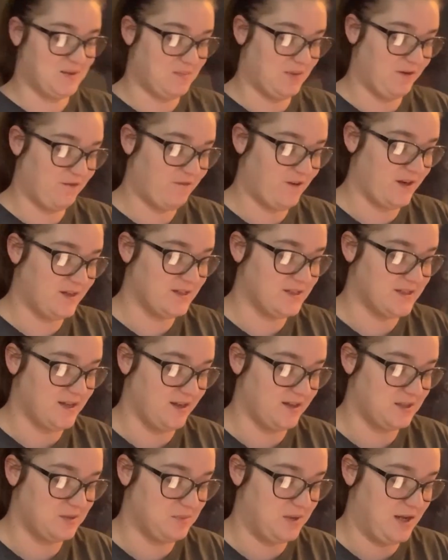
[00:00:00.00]
My friend's
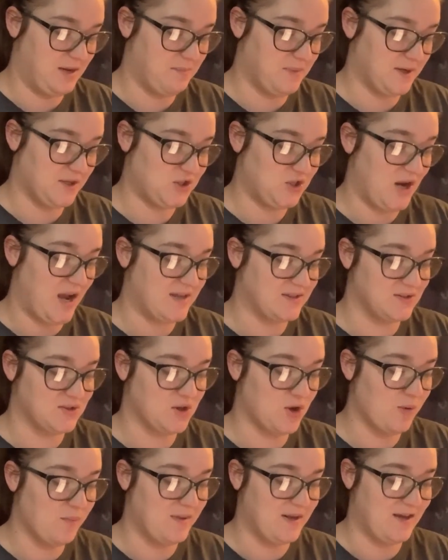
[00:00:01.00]
texted me, but she hasn't
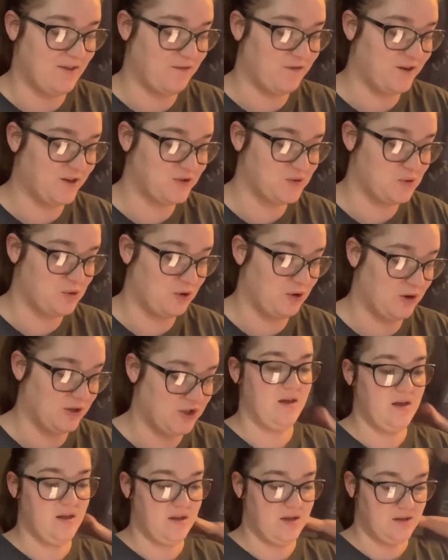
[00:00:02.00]
told me if her daughter got in.
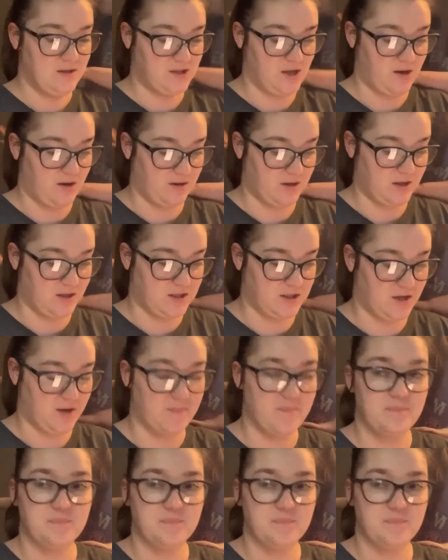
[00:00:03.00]
So I'm going to do it.